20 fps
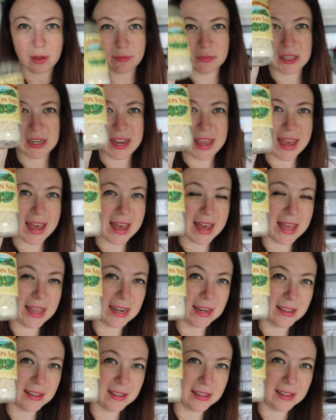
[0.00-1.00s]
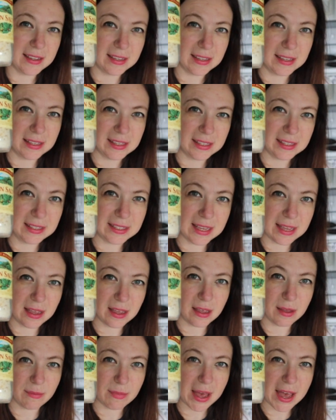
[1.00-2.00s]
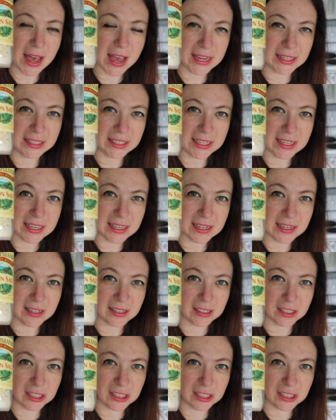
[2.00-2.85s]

I'm gonna add some onion